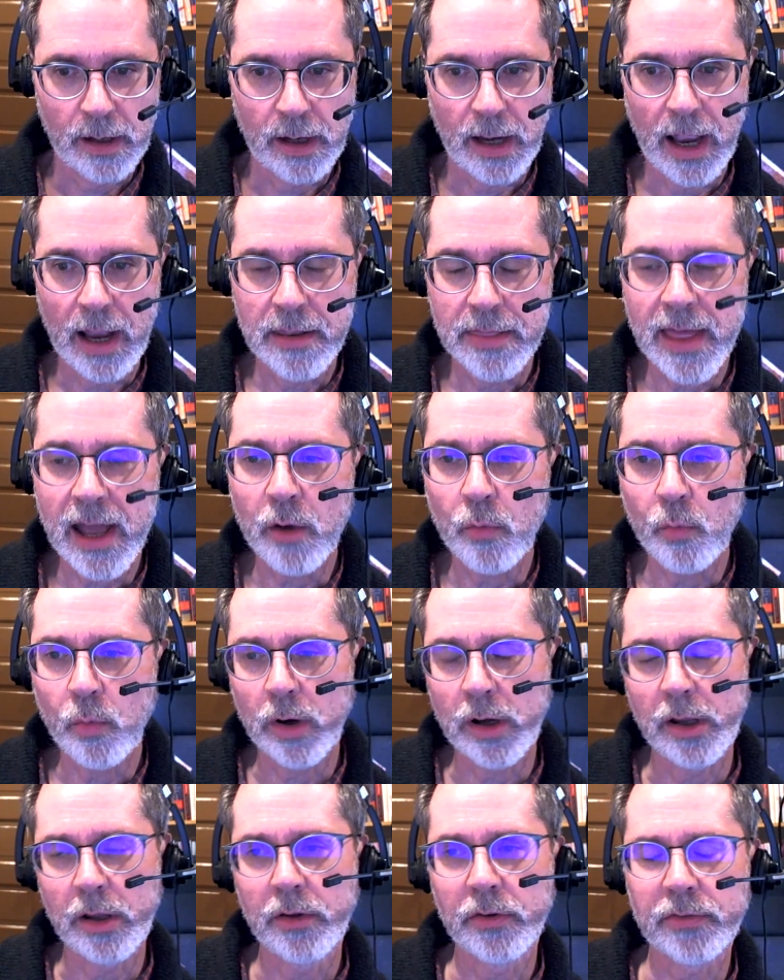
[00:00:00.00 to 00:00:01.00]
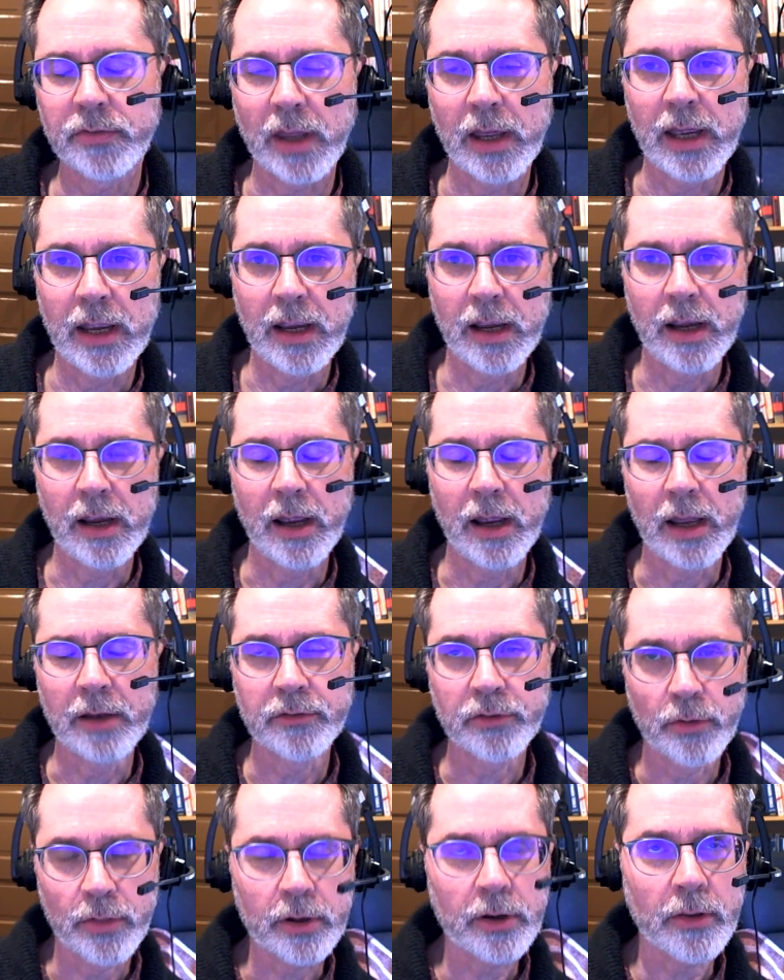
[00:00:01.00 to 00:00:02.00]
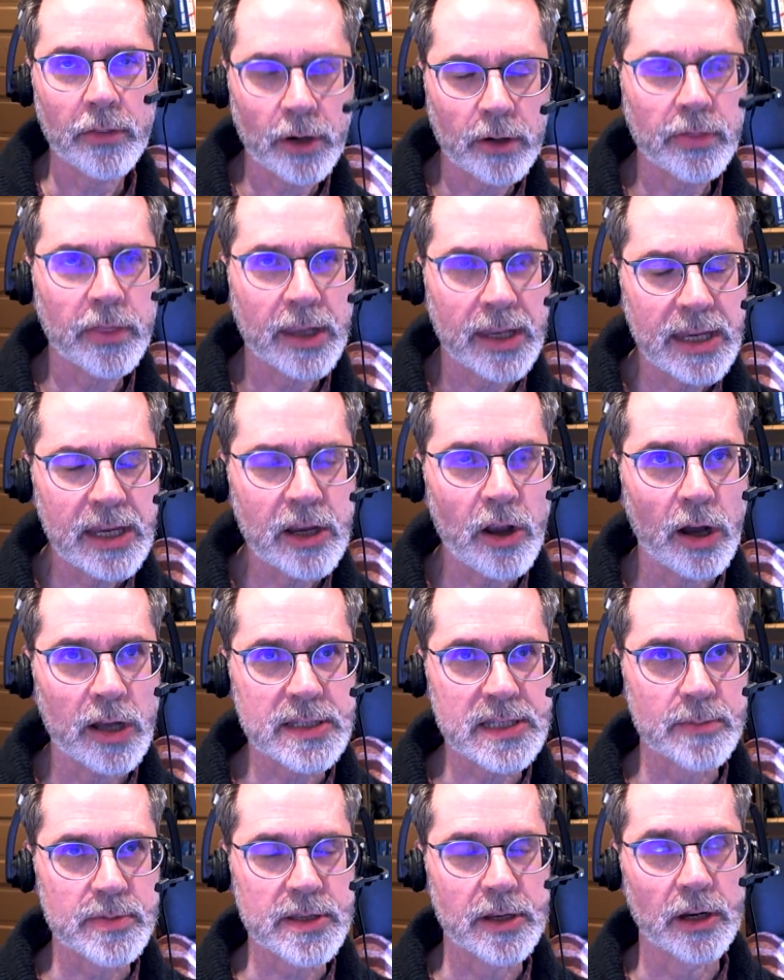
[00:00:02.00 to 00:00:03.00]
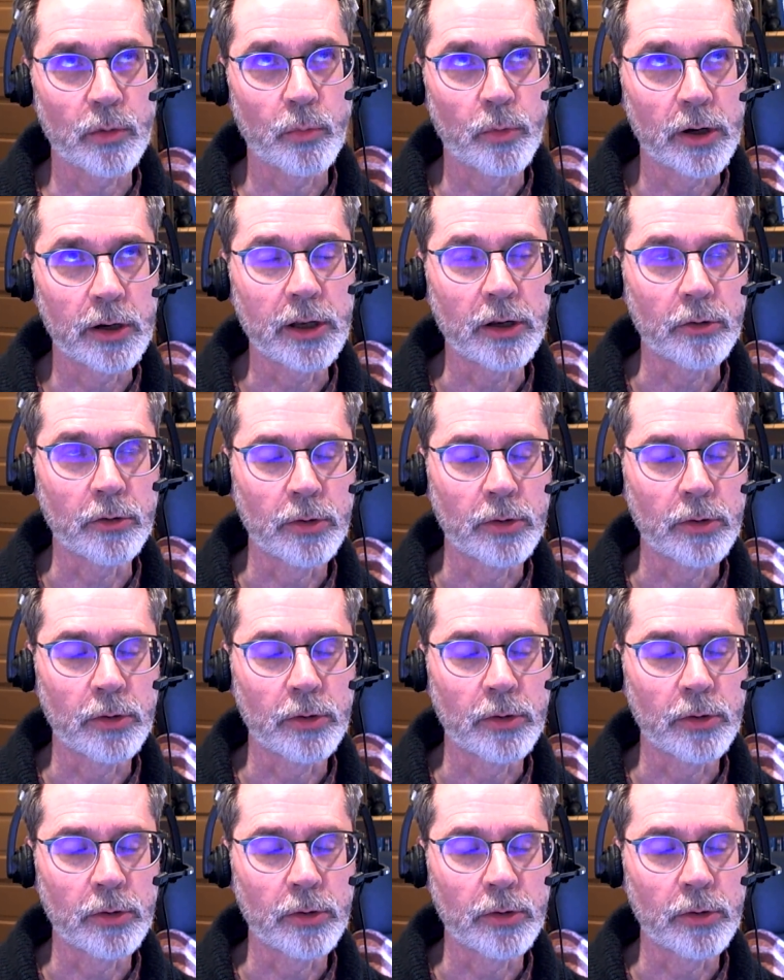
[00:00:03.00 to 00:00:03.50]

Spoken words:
And that was there's the key concepts there were,